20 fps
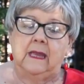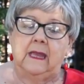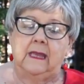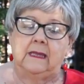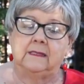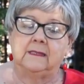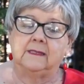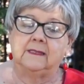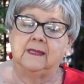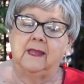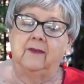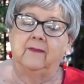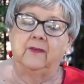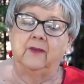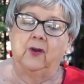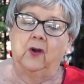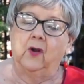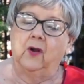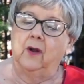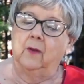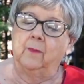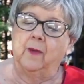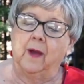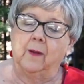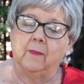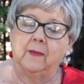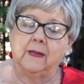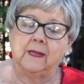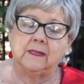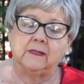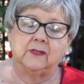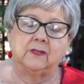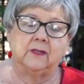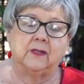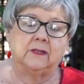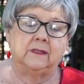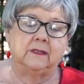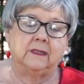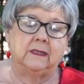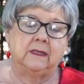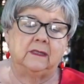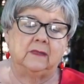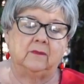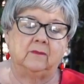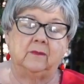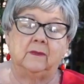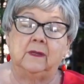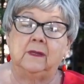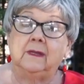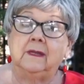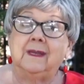and 7 are an abomination unto Him.